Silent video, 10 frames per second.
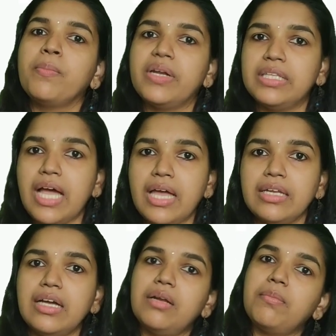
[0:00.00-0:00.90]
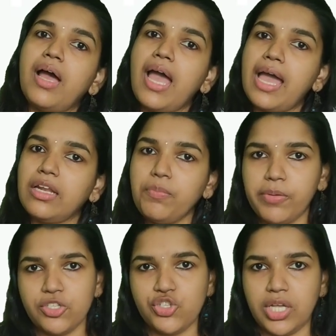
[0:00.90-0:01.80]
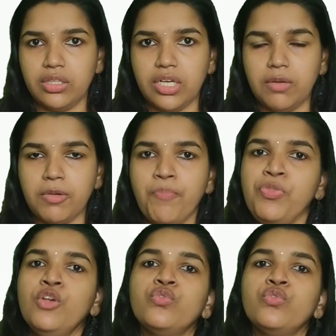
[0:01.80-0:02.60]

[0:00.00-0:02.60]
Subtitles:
Pradhana Karma and Paschat Karma.